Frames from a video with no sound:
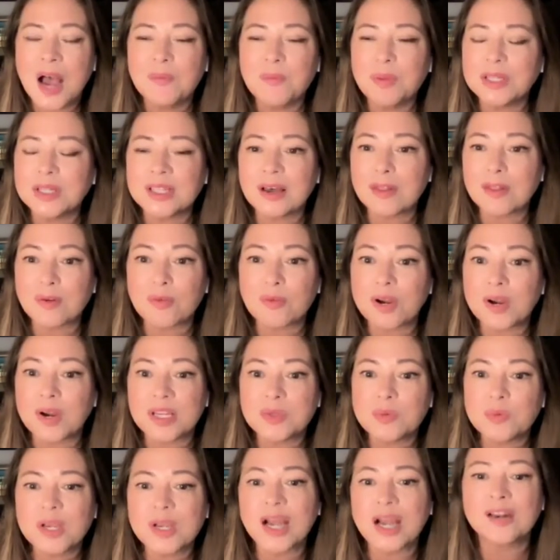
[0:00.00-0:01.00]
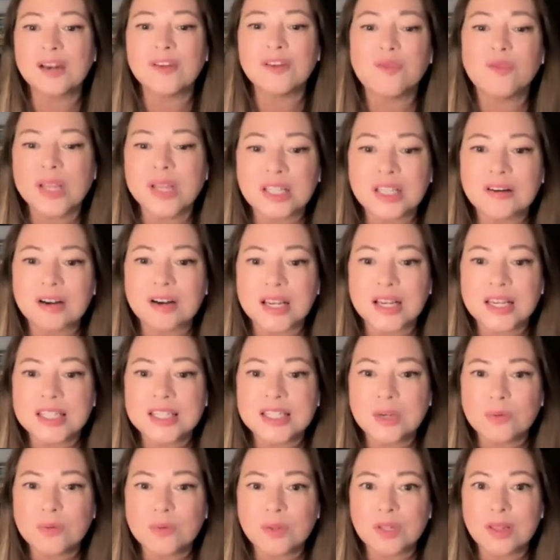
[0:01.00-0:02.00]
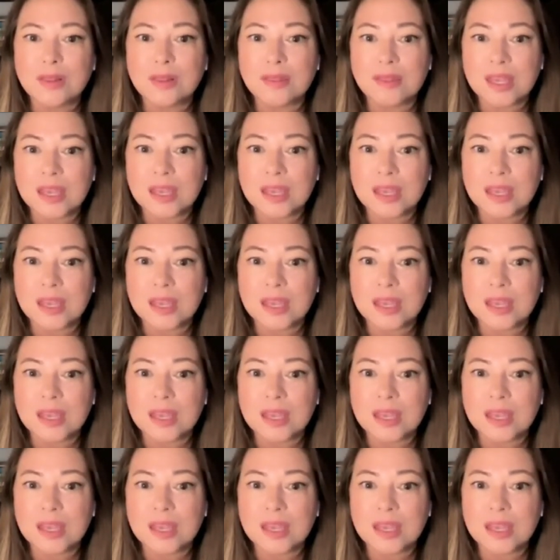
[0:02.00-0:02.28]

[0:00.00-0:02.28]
But otherwise, we kind of went crazy with the